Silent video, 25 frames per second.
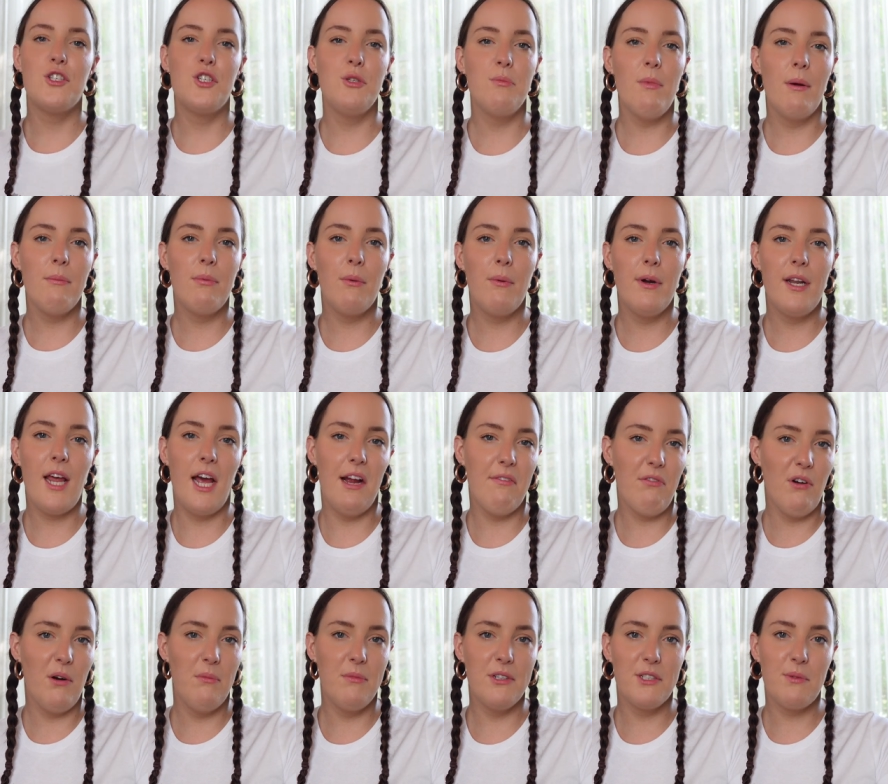Do you remember when
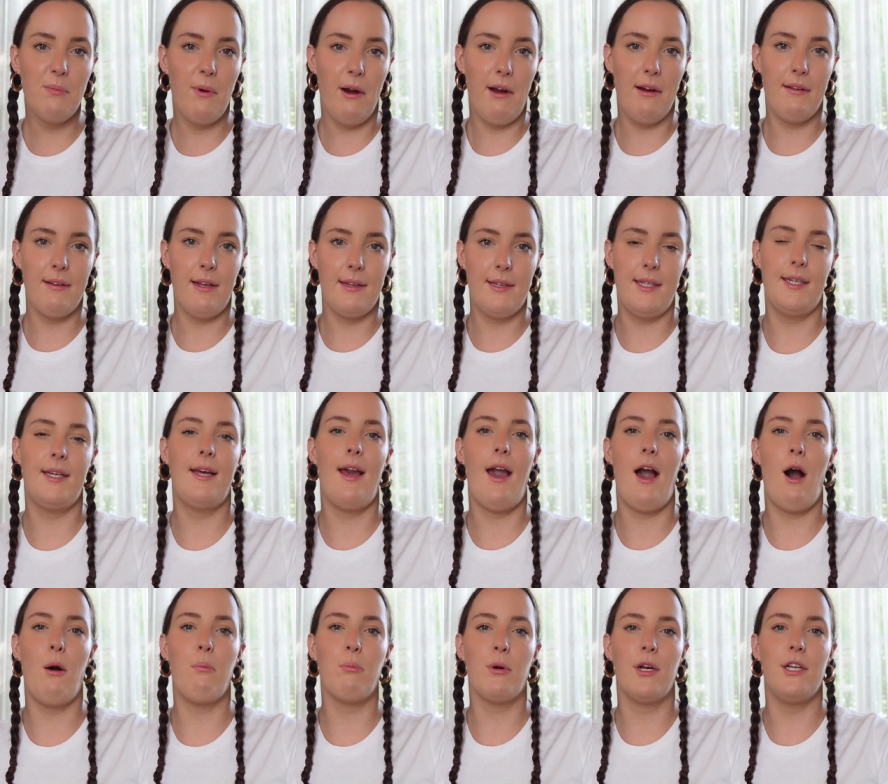everyone was wearing like the
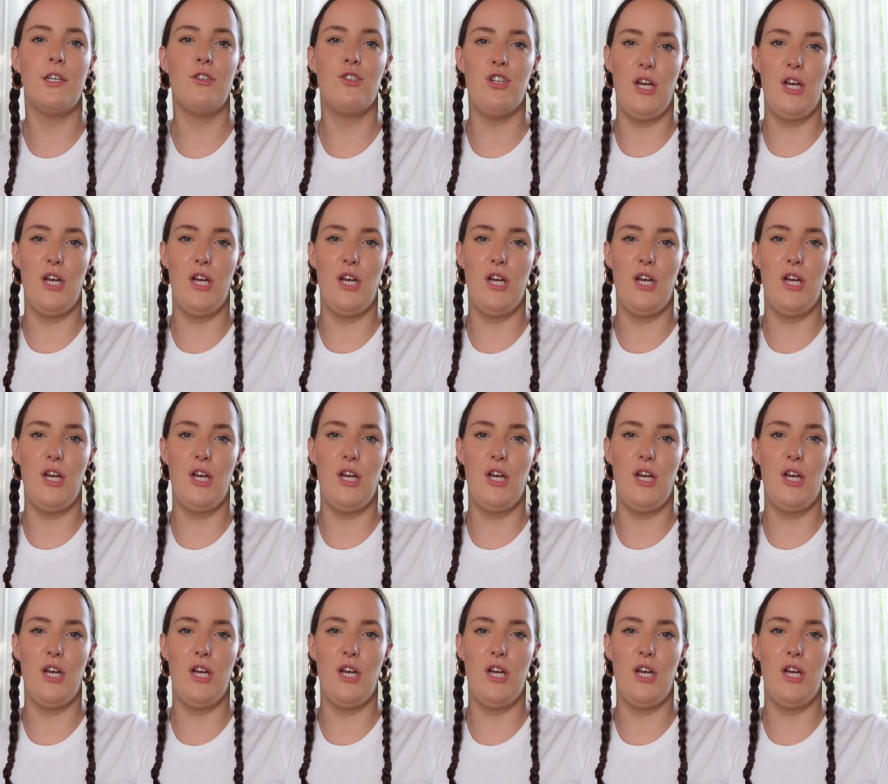cow print